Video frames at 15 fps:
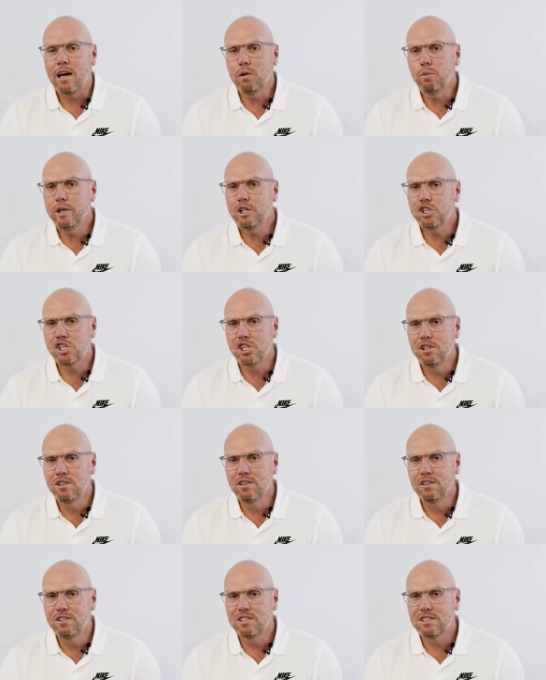how do we
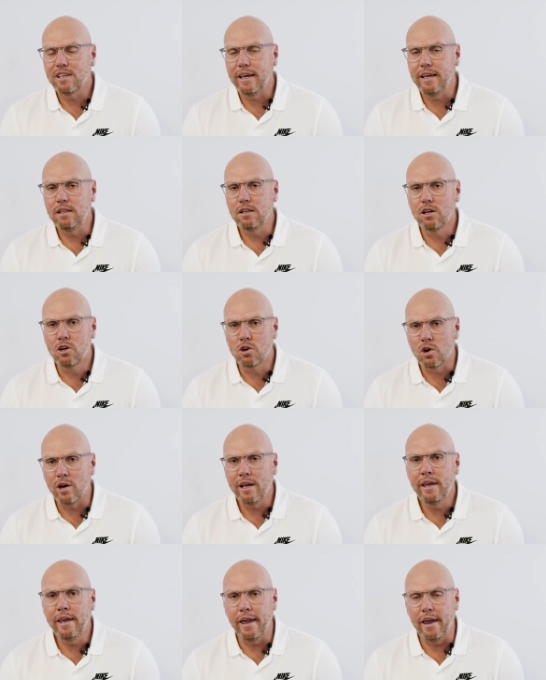choose in
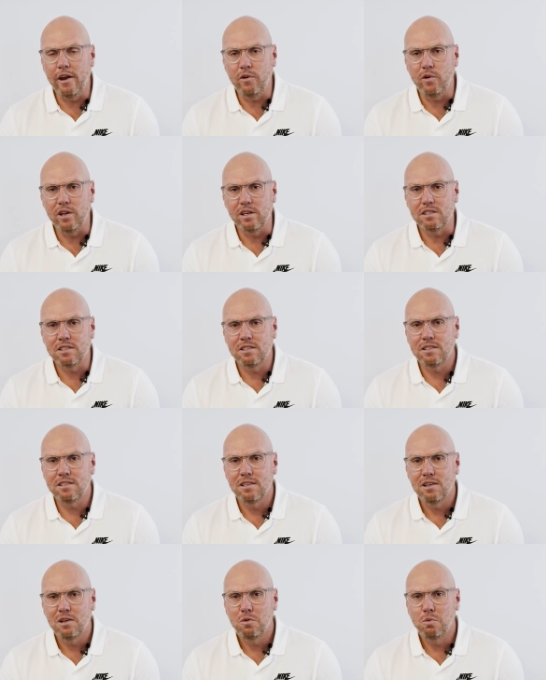gray
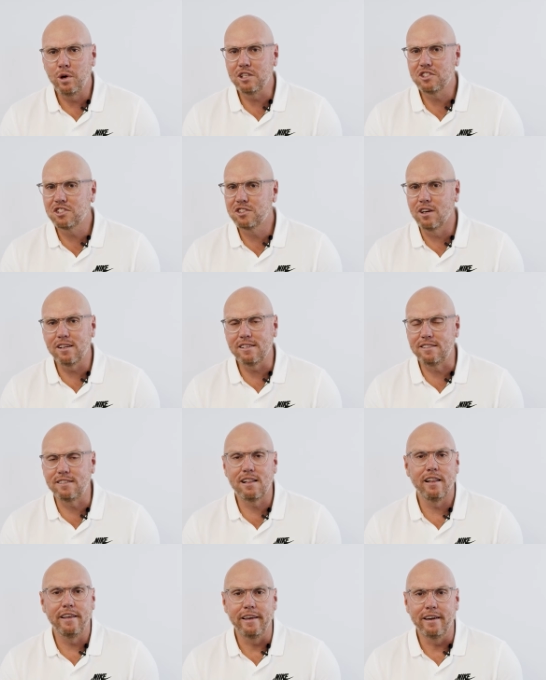areas where it's not as
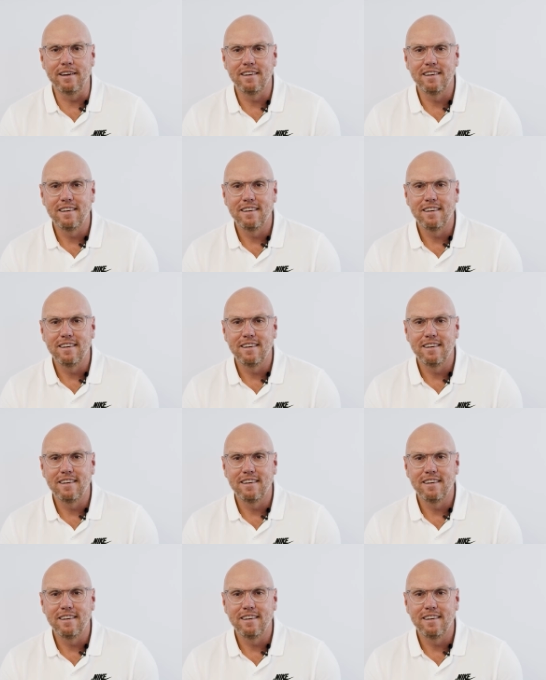clear?